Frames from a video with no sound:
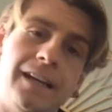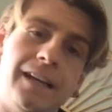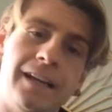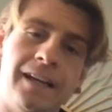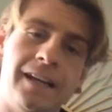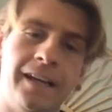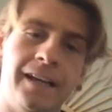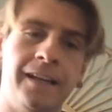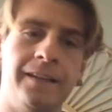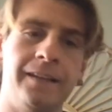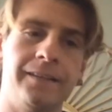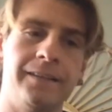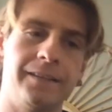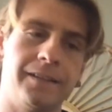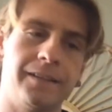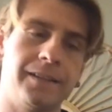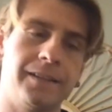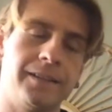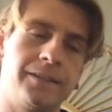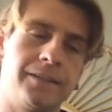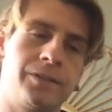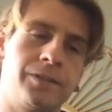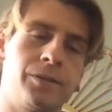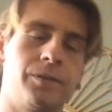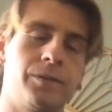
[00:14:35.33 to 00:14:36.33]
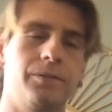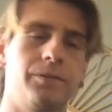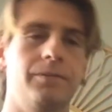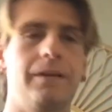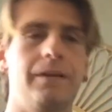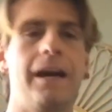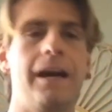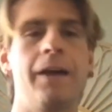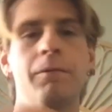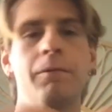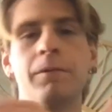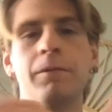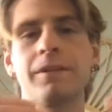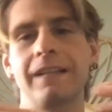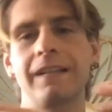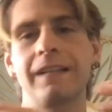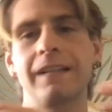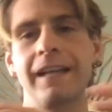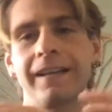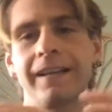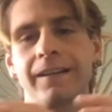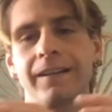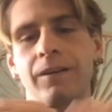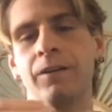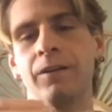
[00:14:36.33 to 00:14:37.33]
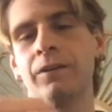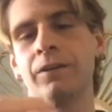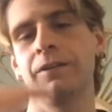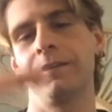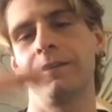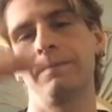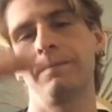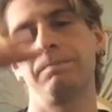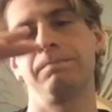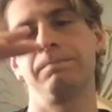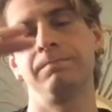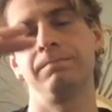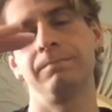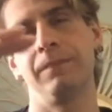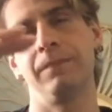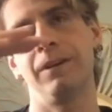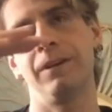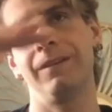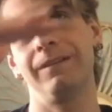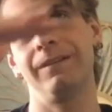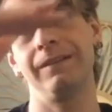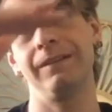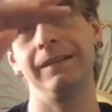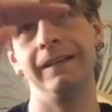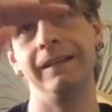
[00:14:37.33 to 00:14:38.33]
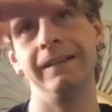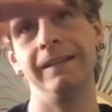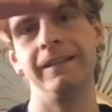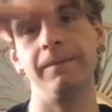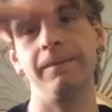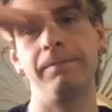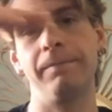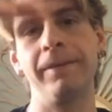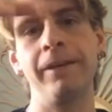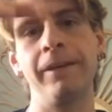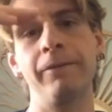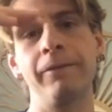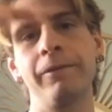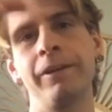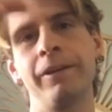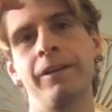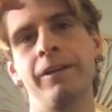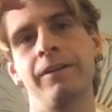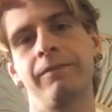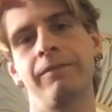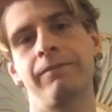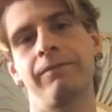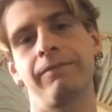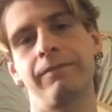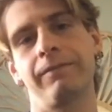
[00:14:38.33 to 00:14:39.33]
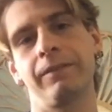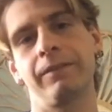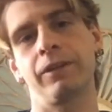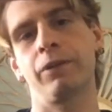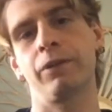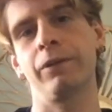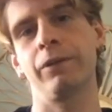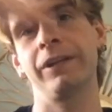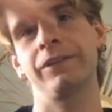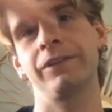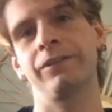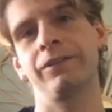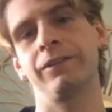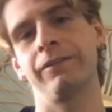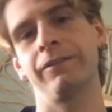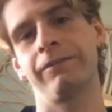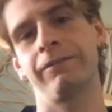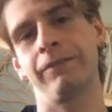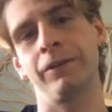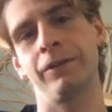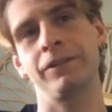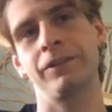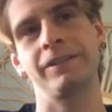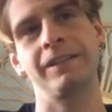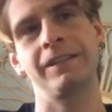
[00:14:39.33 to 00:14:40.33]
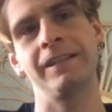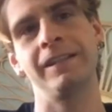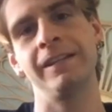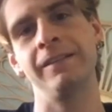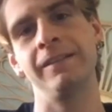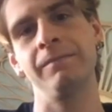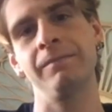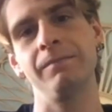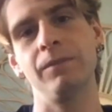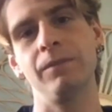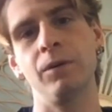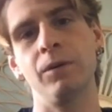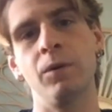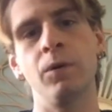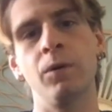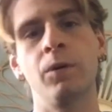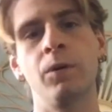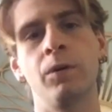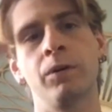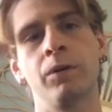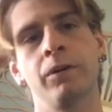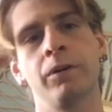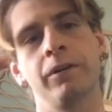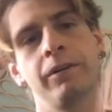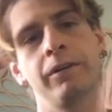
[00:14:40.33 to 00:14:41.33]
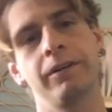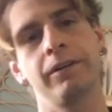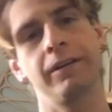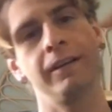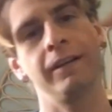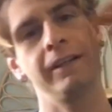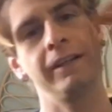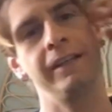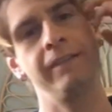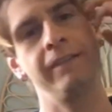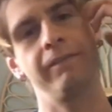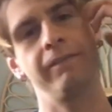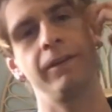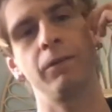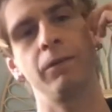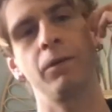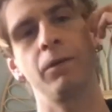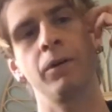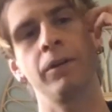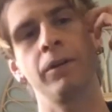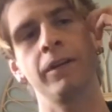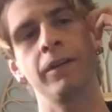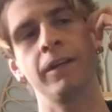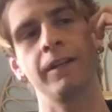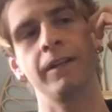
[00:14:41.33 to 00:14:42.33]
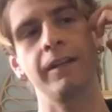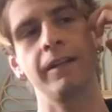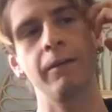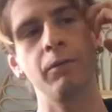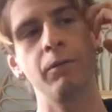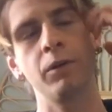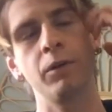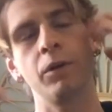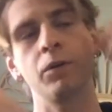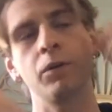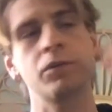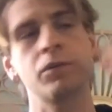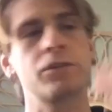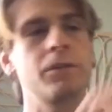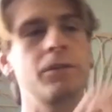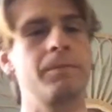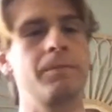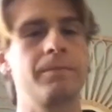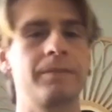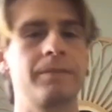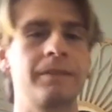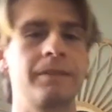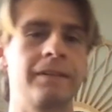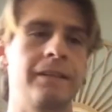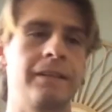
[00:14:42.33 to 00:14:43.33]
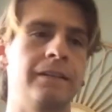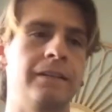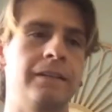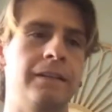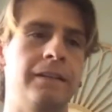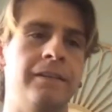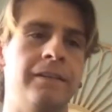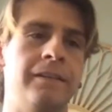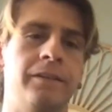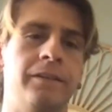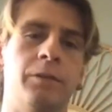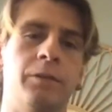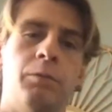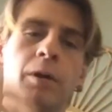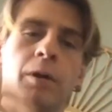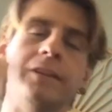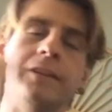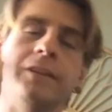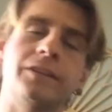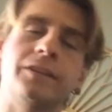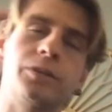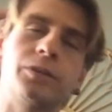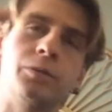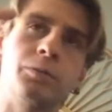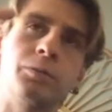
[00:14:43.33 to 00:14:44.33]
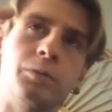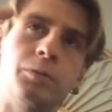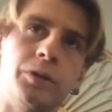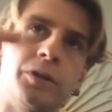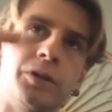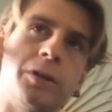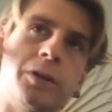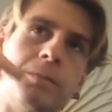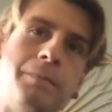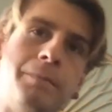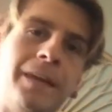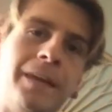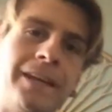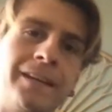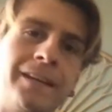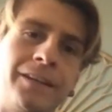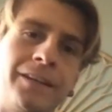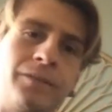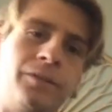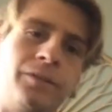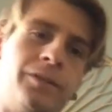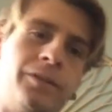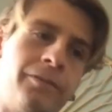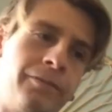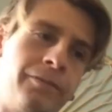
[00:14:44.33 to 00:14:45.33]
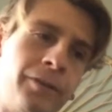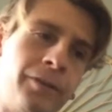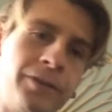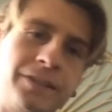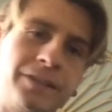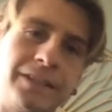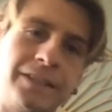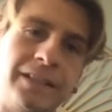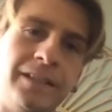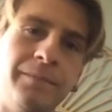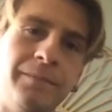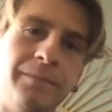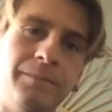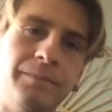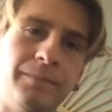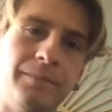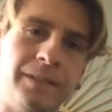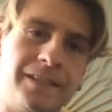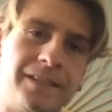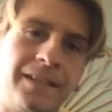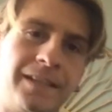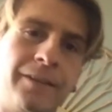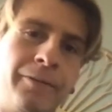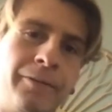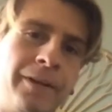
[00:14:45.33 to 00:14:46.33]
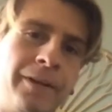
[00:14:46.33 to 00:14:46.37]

and so I was like in the period of going to the first team, or in Verona, they would also the ones who will not make it to the first team in Serie A.